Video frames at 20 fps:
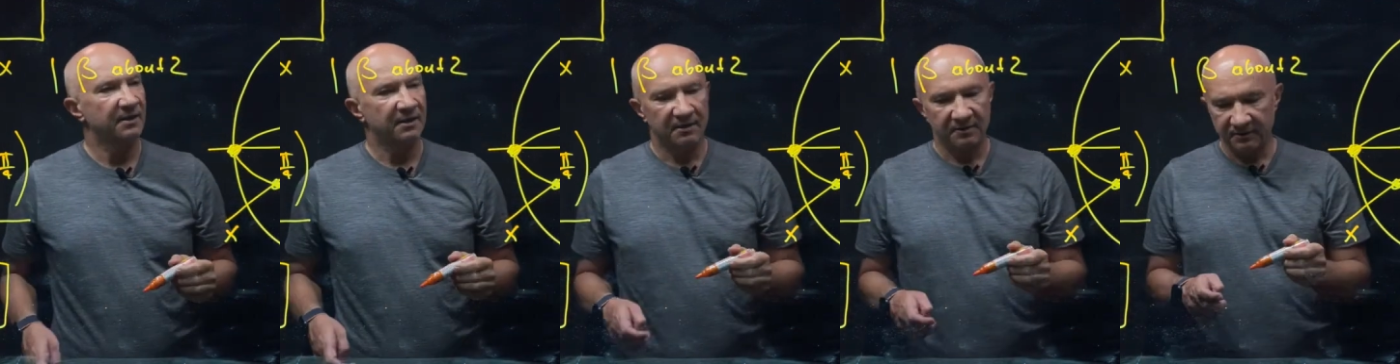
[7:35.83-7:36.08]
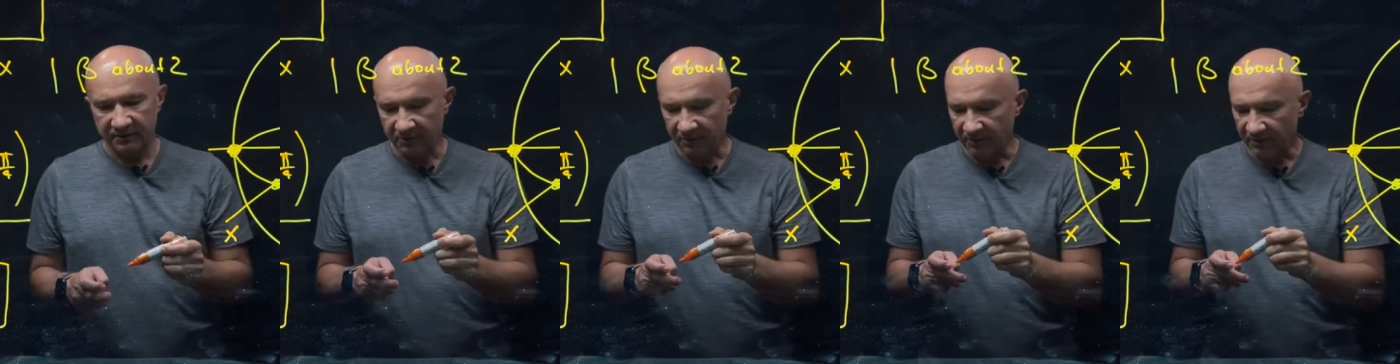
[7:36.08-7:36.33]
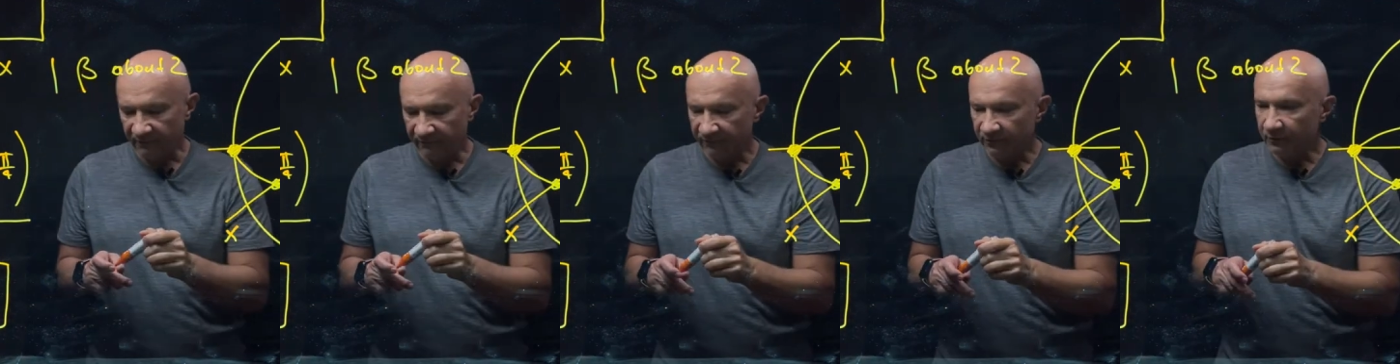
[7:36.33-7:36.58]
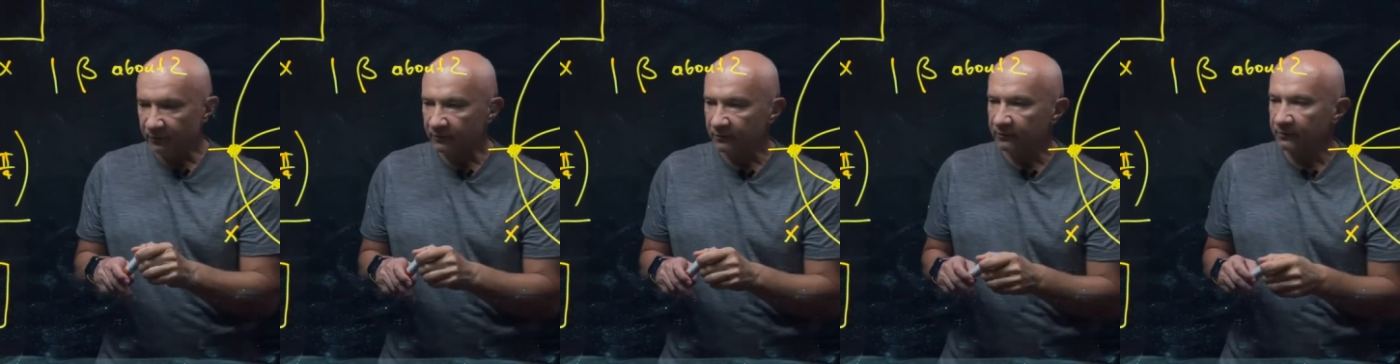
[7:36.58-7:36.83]
So if
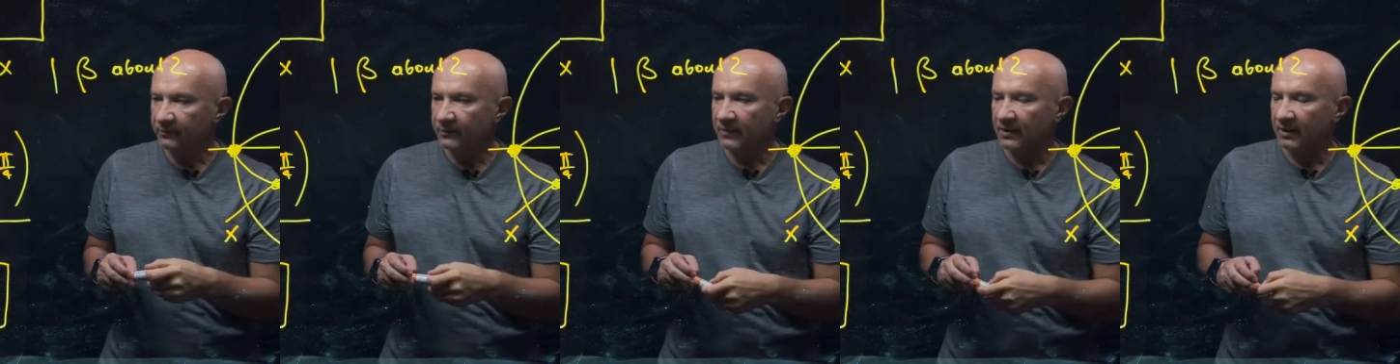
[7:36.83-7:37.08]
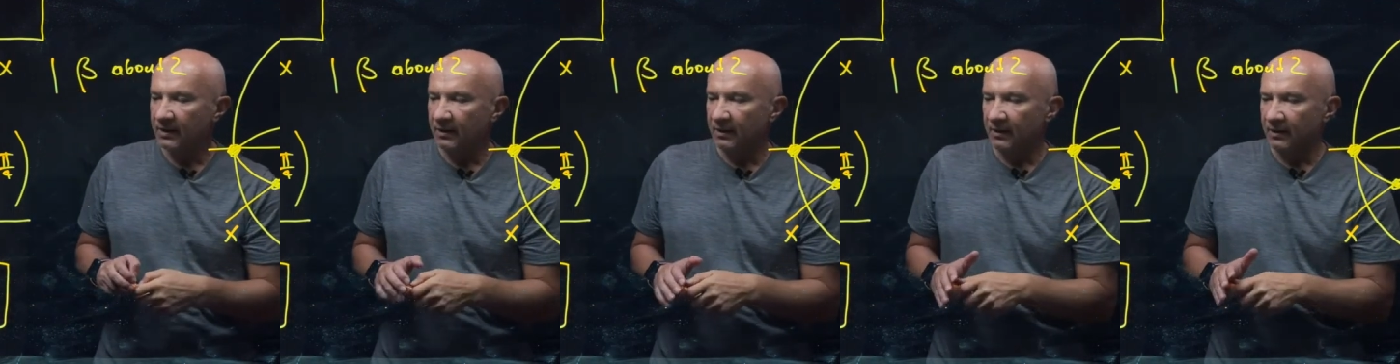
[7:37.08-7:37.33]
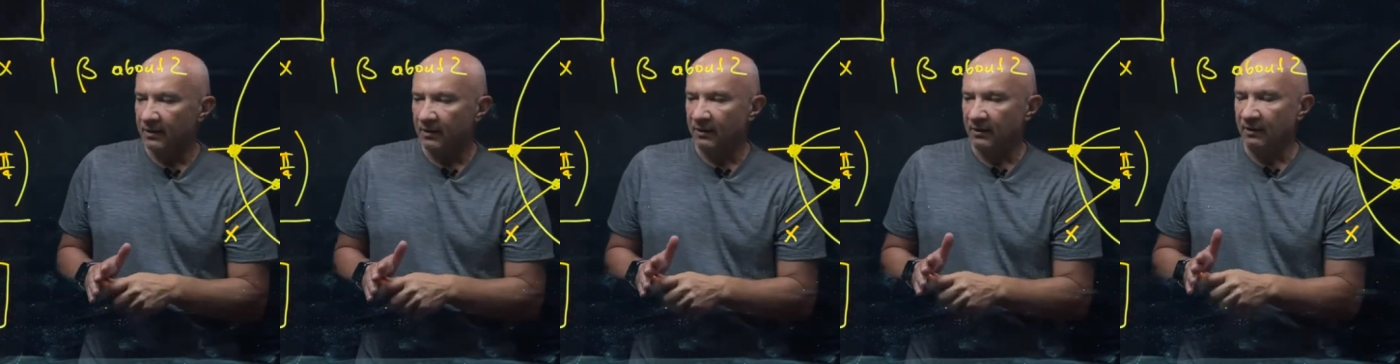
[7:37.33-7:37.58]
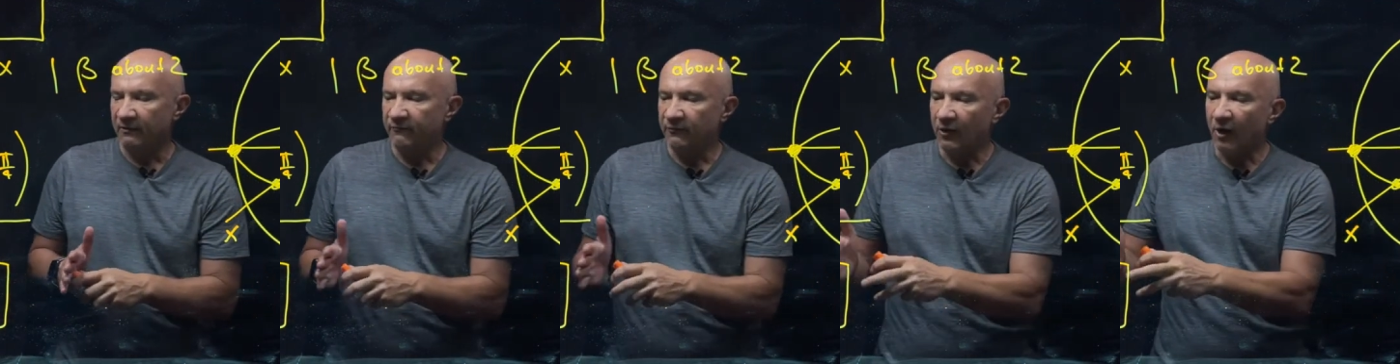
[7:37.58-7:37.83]
you
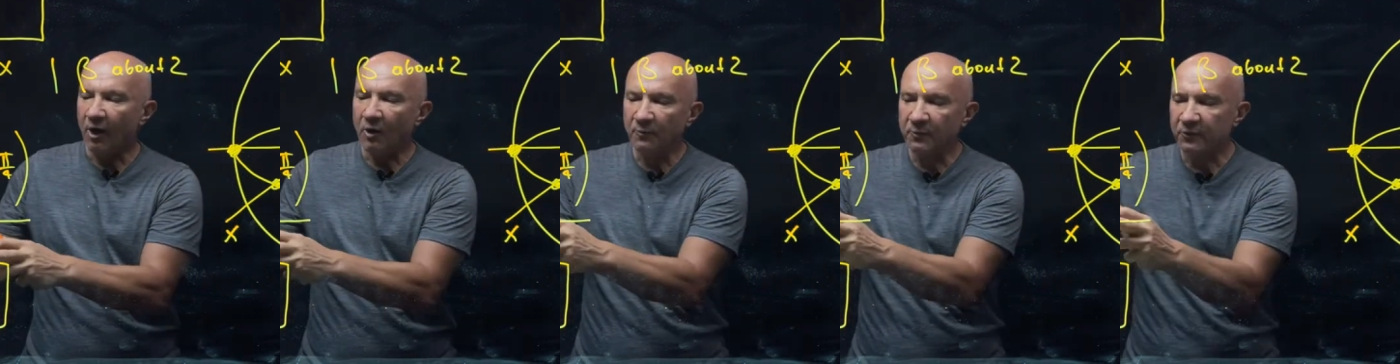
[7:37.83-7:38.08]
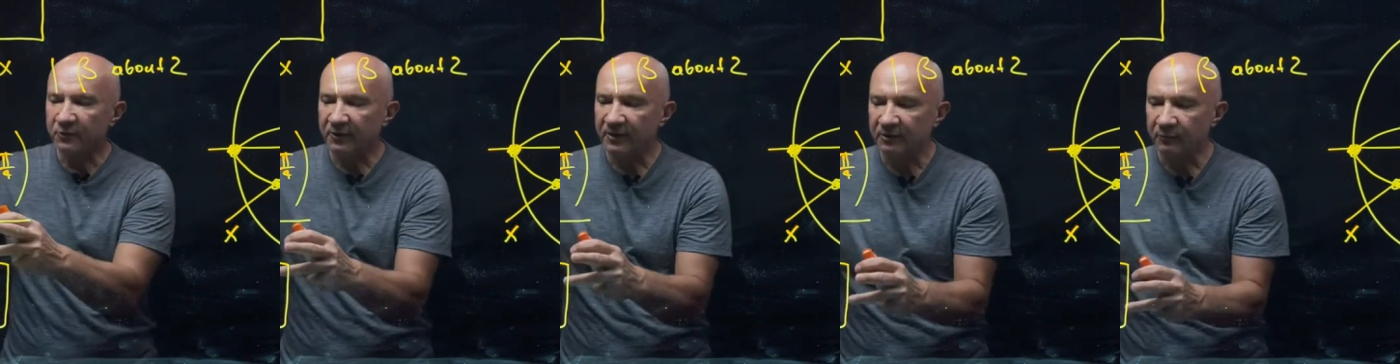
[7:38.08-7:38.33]
operate